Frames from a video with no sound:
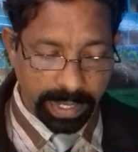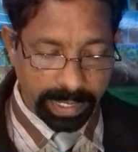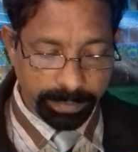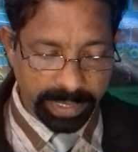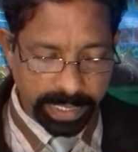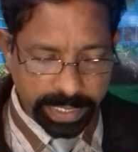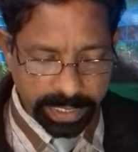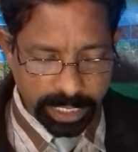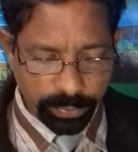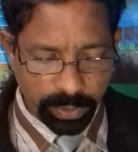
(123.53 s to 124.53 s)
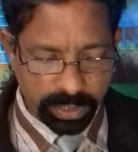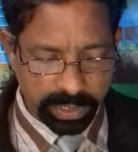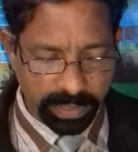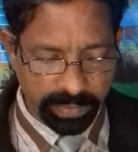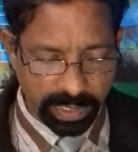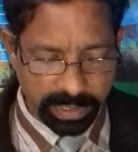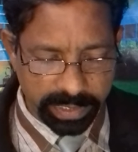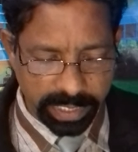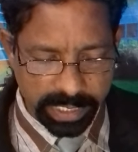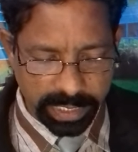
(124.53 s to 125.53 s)
and meditated for several
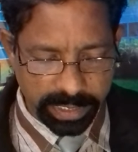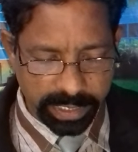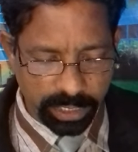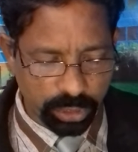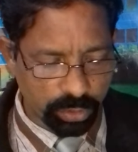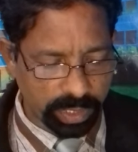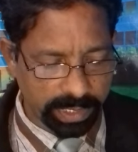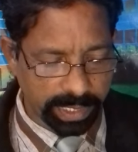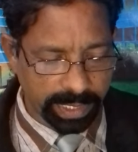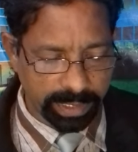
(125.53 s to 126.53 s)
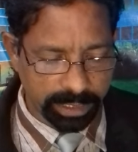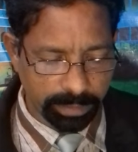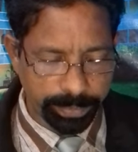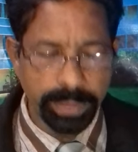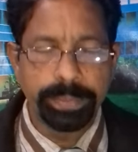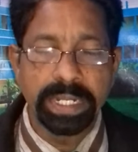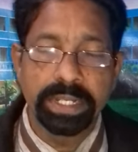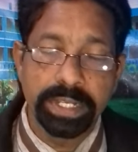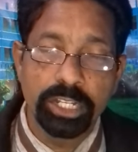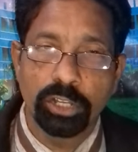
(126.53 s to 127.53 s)
days and years together under the peepal
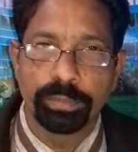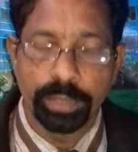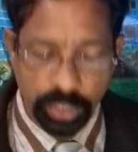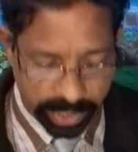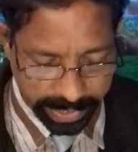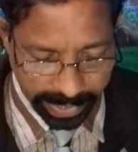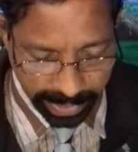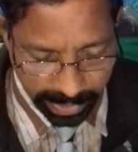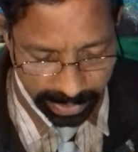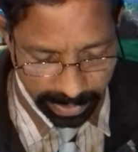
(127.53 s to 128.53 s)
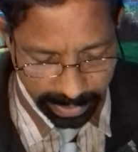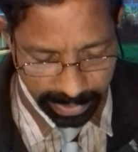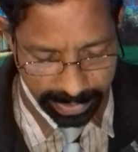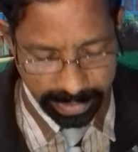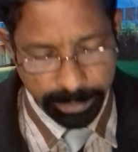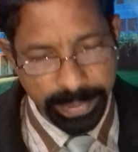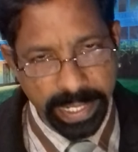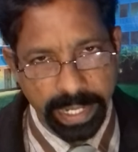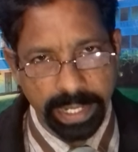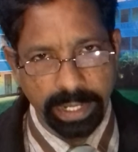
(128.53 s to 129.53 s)
tree of Bodh Gaya in
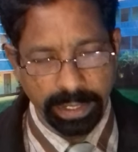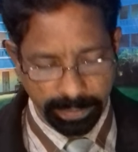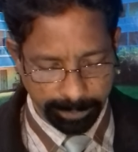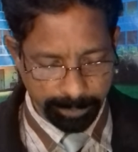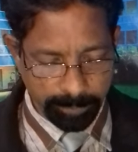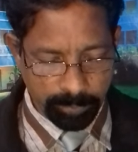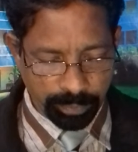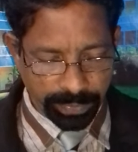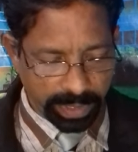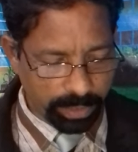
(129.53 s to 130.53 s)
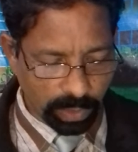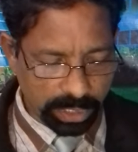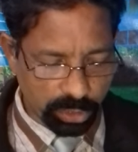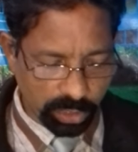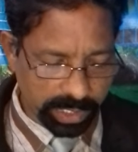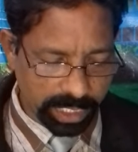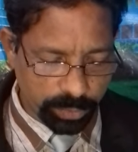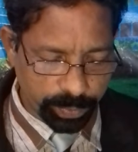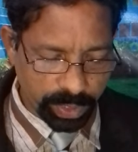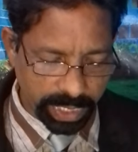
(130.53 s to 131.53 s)
Bihar. He was known as
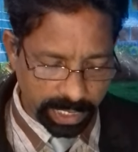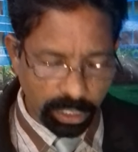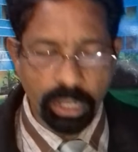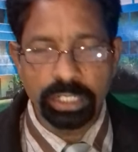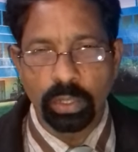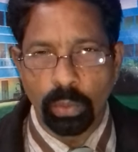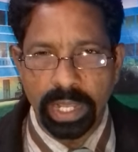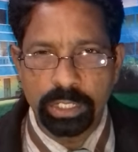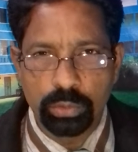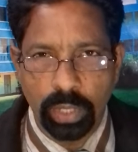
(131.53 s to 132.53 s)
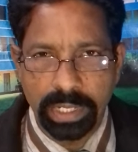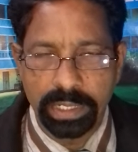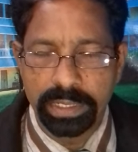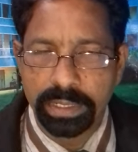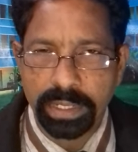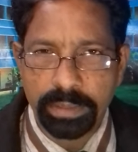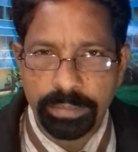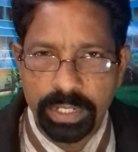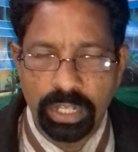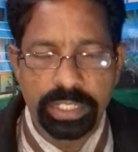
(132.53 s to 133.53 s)
Buddha or the Wise One
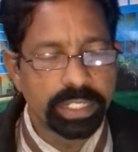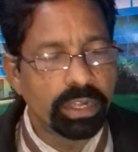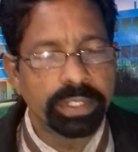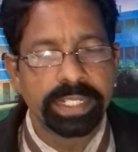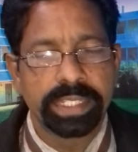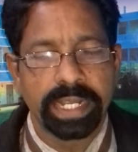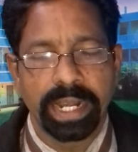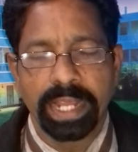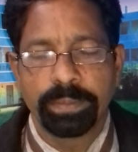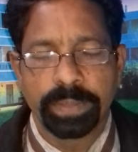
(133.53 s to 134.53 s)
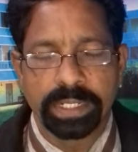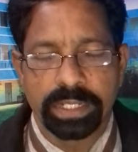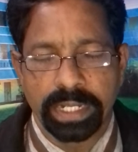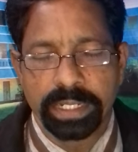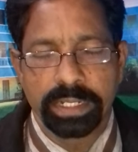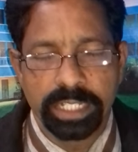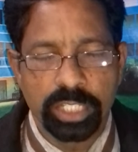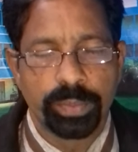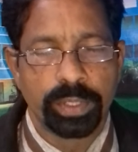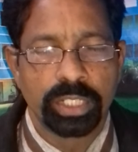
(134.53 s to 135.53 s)
because he got his enlightenment under
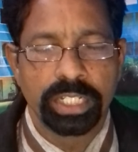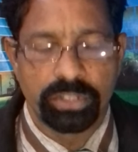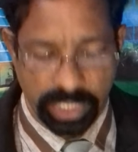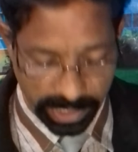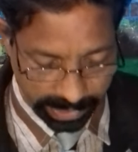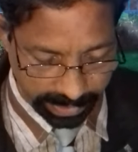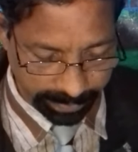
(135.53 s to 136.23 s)
this Bodhi tree.